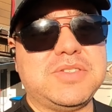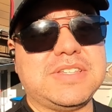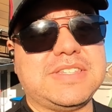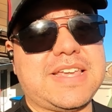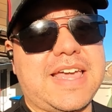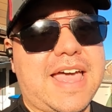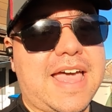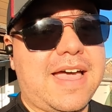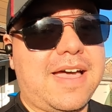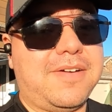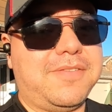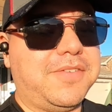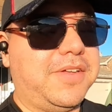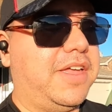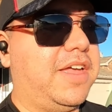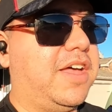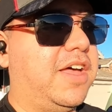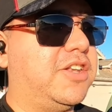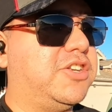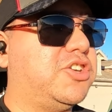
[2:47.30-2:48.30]
to have
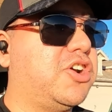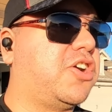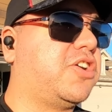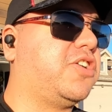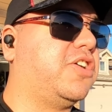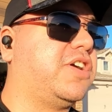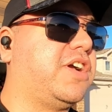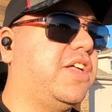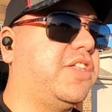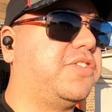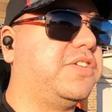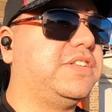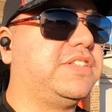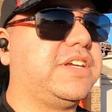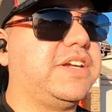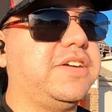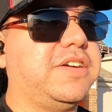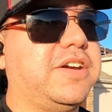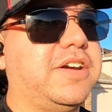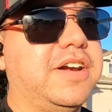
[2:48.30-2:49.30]
a darker color
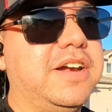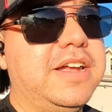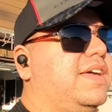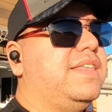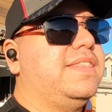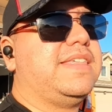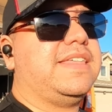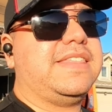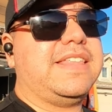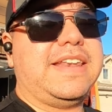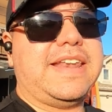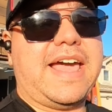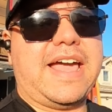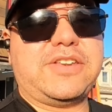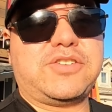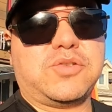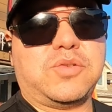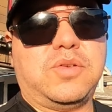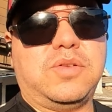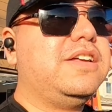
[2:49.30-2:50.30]
interior than the
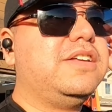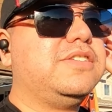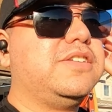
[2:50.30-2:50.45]
natural.